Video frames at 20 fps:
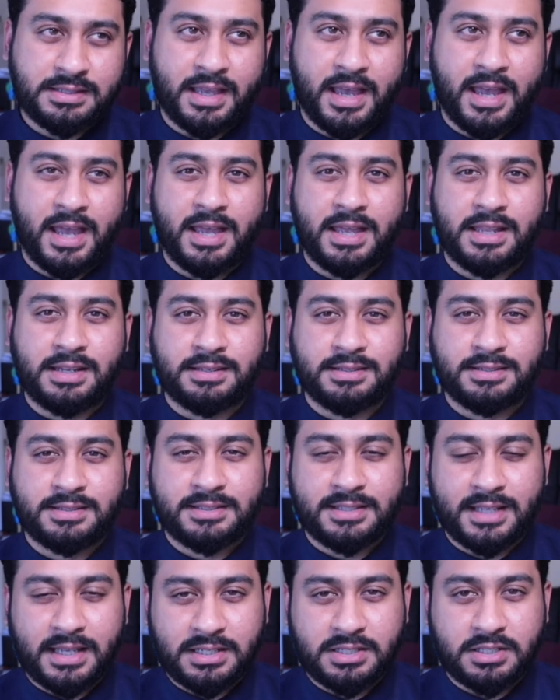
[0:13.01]
and
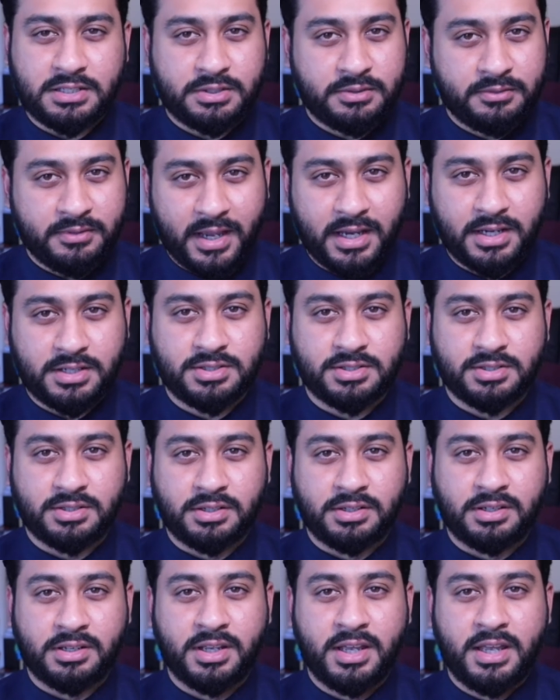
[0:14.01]

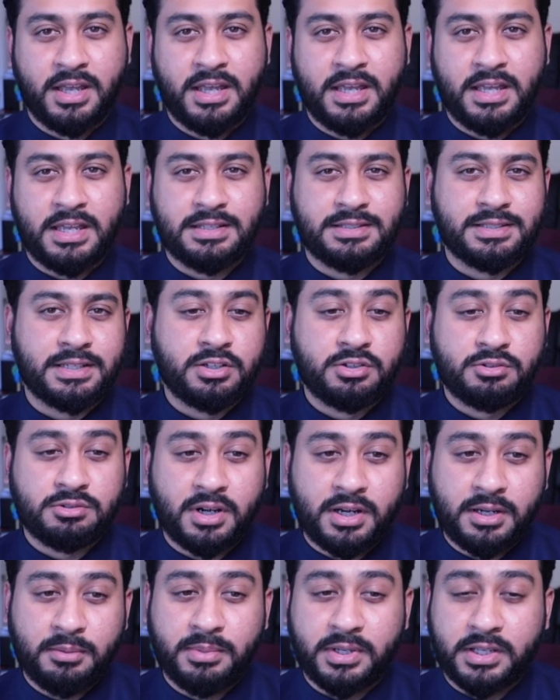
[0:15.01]
satisfaction is
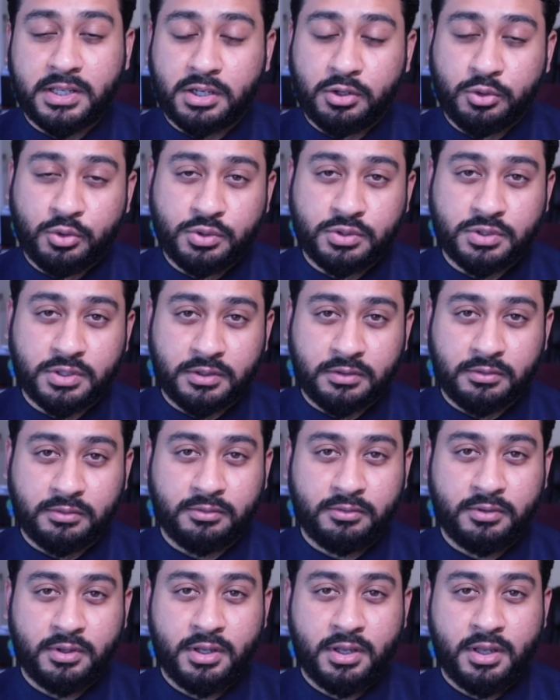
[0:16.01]
incredibly
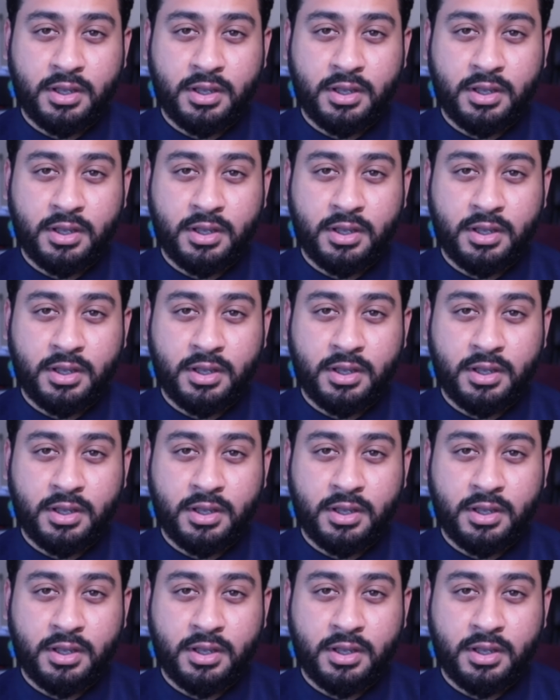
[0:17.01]
elusive,